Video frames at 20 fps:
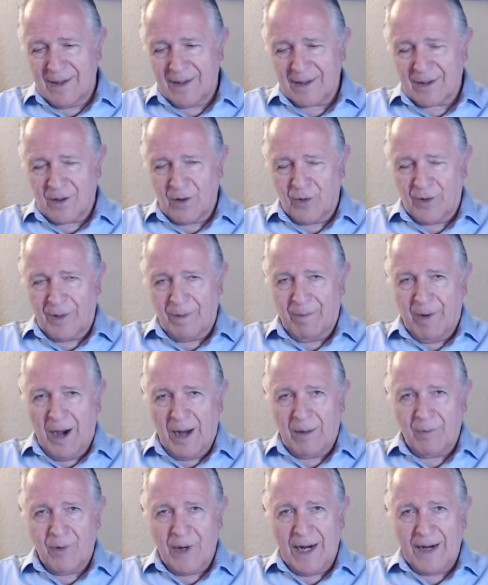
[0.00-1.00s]
Go to the
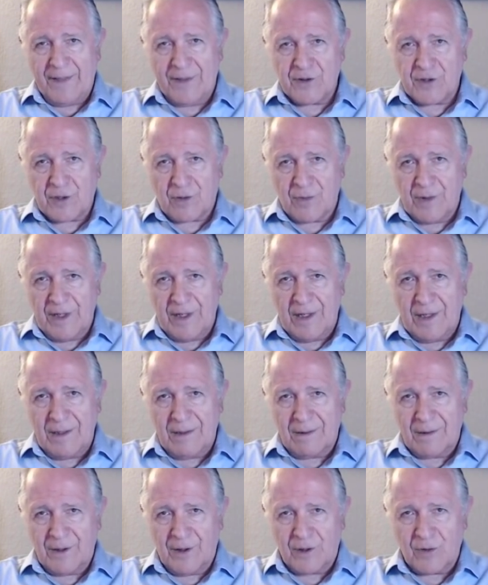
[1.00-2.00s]
bottom right of the
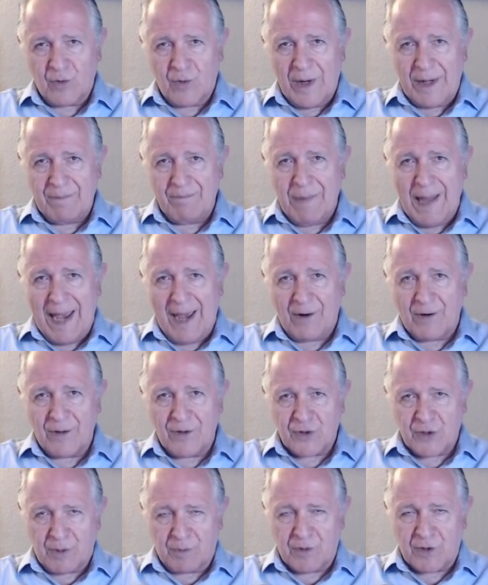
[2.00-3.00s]
screen, little red banner,
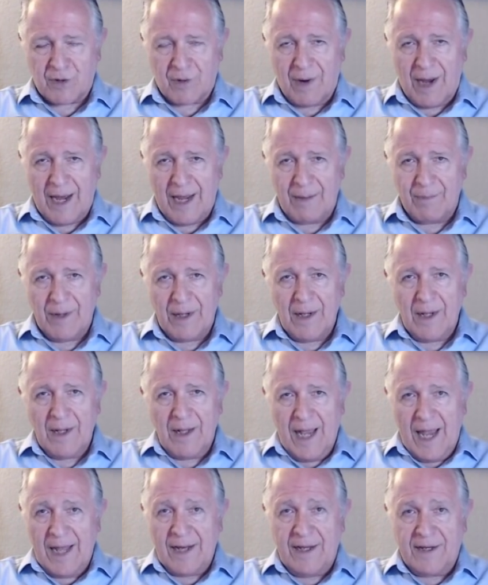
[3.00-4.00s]
subscribe.
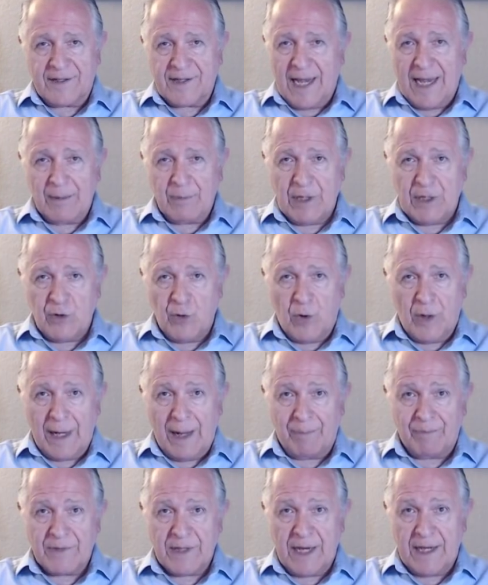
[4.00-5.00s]
Anytime we do an
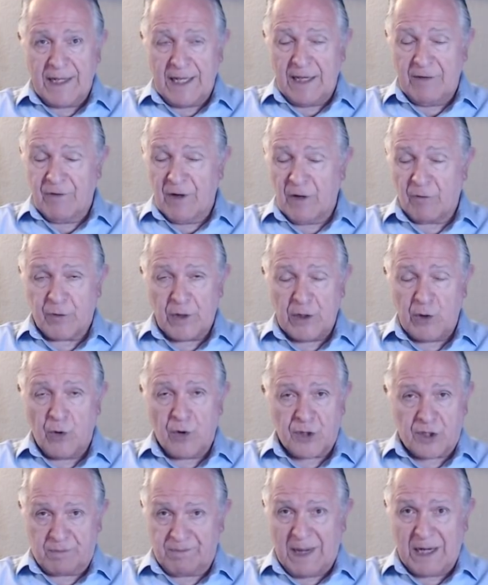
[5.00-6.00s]
update, even if we do a
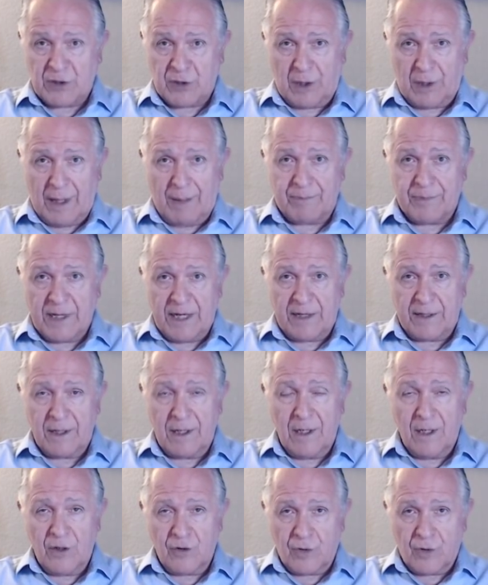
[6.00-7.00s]
special update
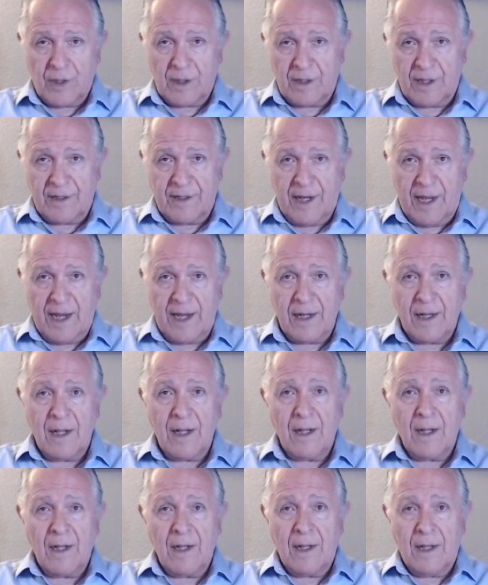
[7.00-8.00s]
during the day,
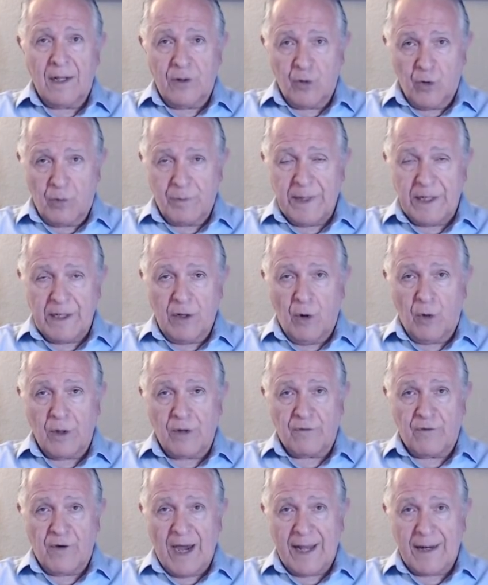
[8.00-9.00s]
you will be
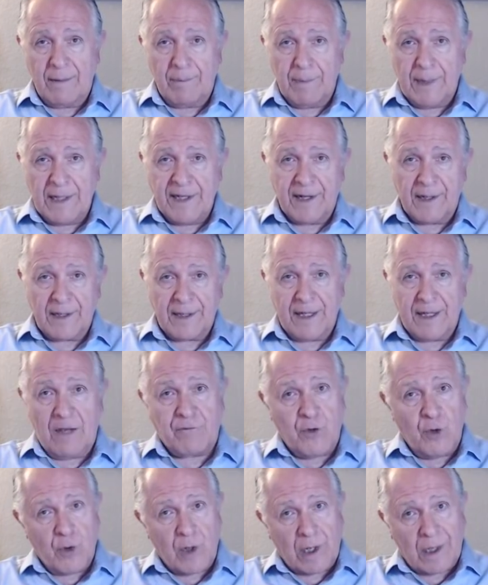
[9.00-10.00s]
notified immediately
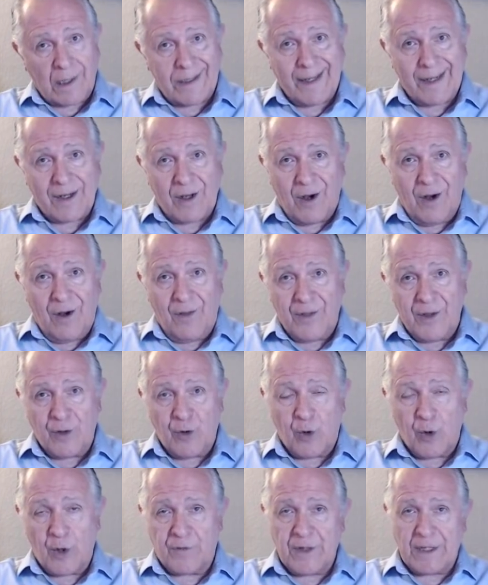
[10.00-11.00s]
you click on the
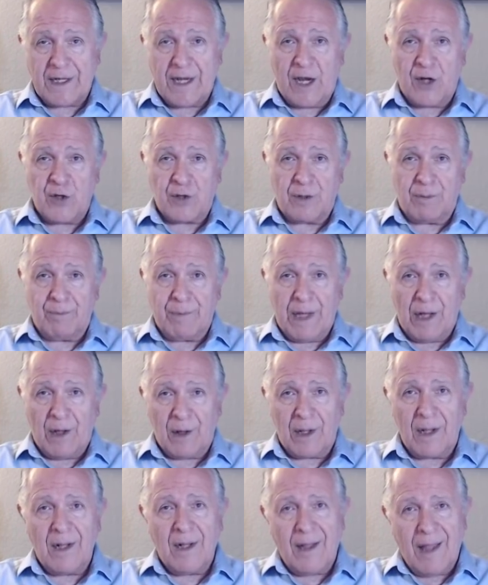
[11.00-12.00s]
notification
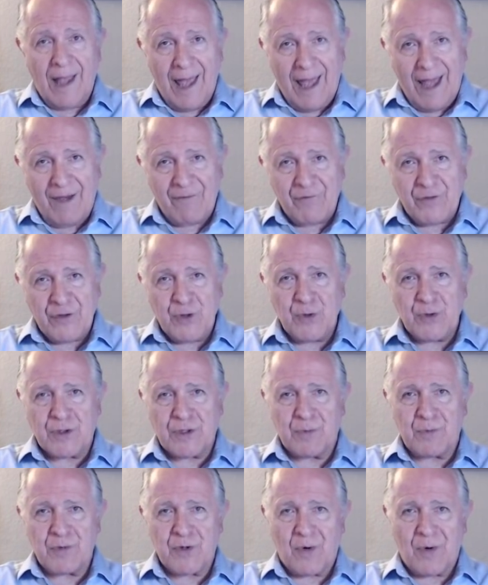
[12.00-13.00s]
bell after you
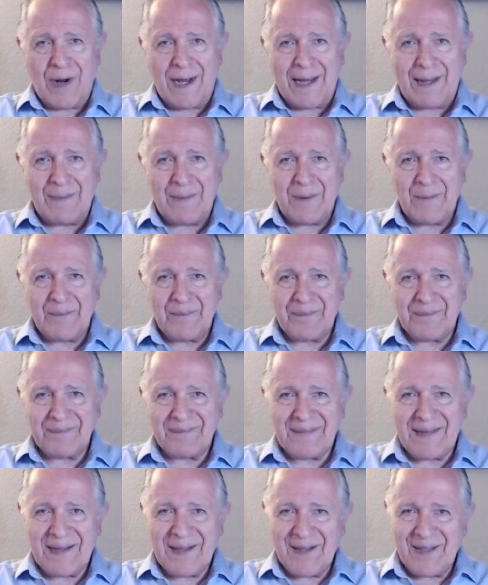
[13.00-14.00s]
subscribe.
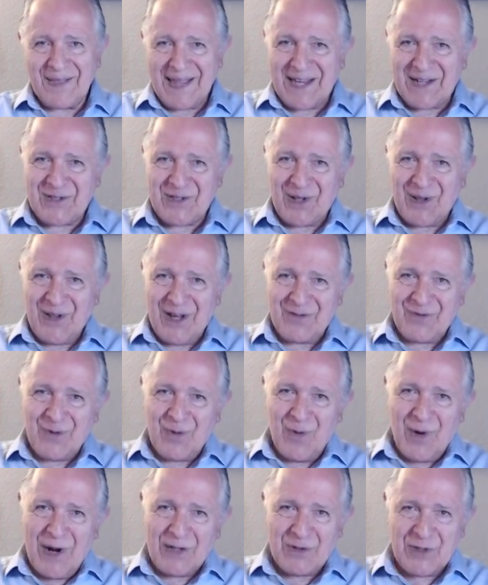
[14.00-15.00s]
Thanks a lot for
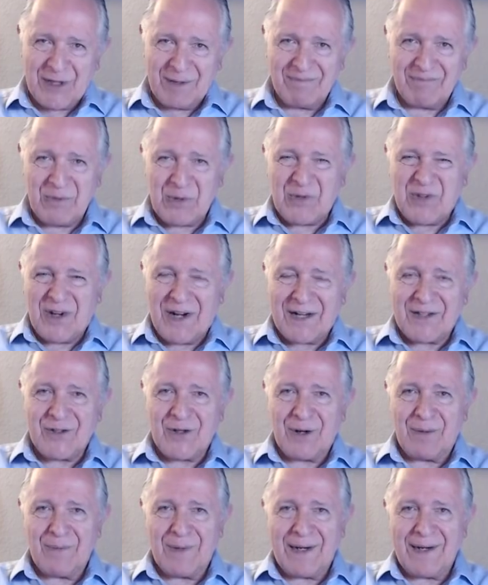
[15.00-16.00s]
watching. We'll talk to you
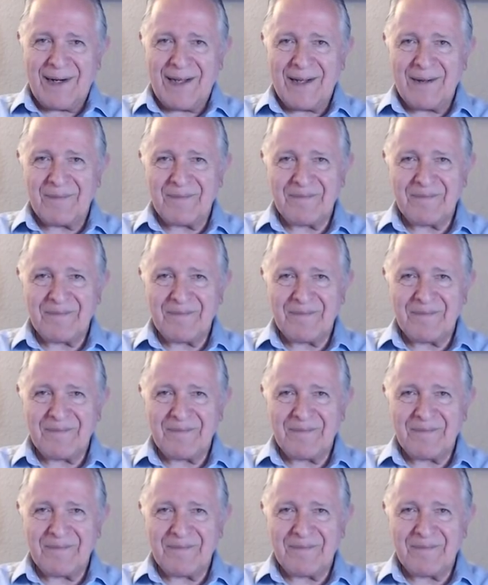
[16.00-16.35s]
on Monday.